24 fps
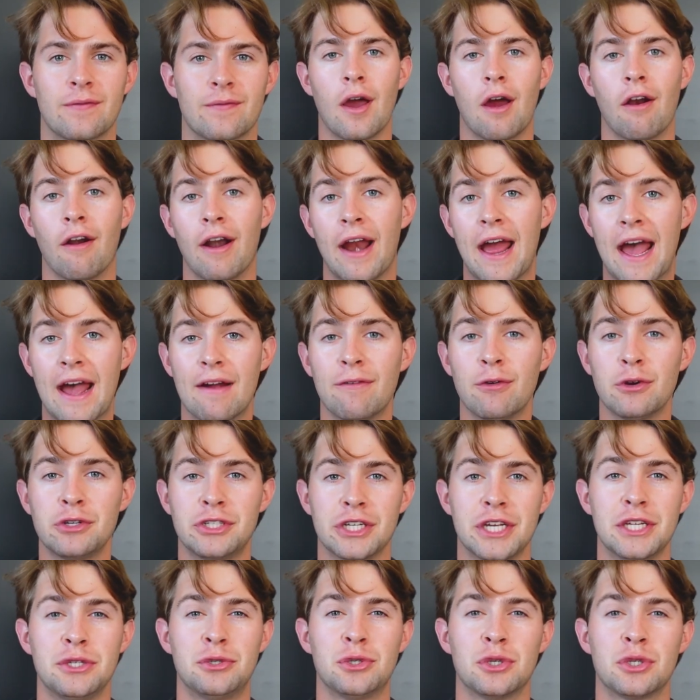Our average
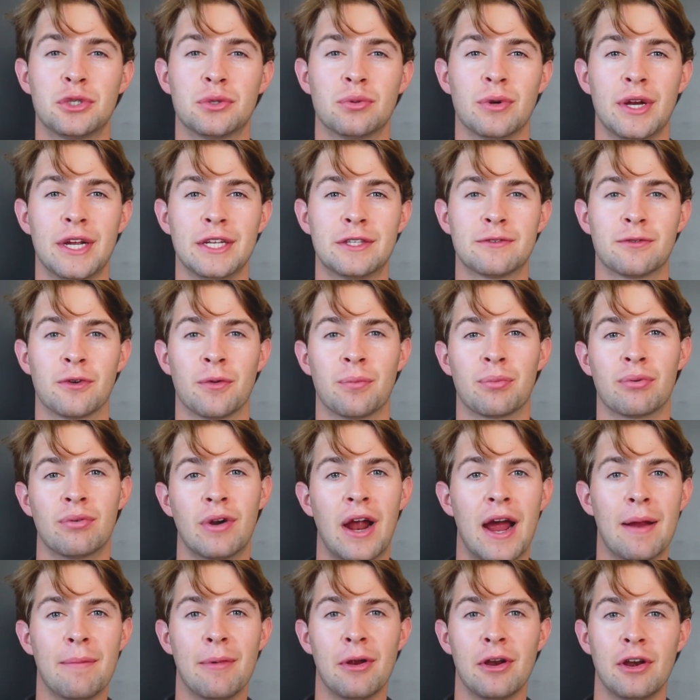interest rates for
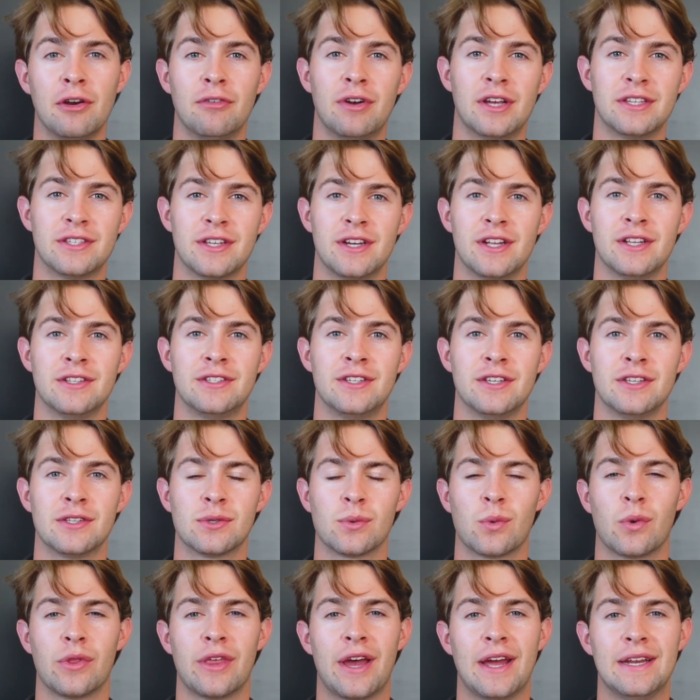primary residences
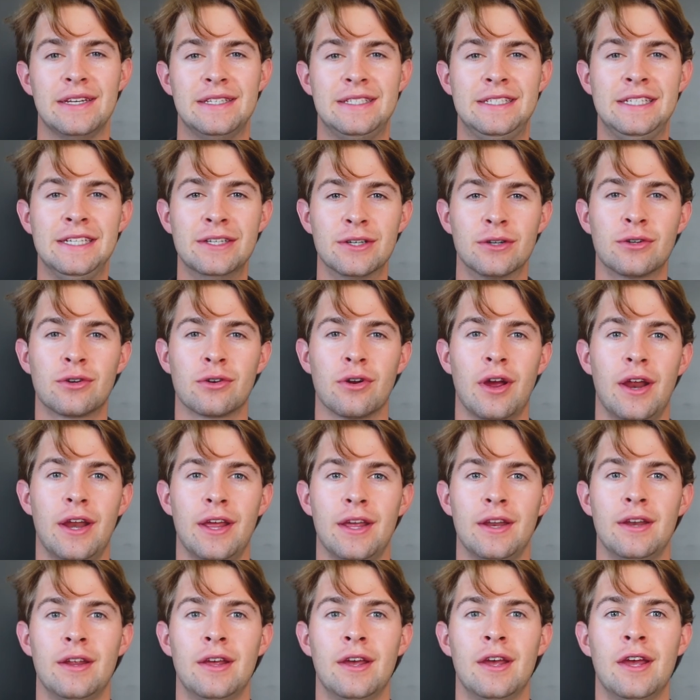with ideal credit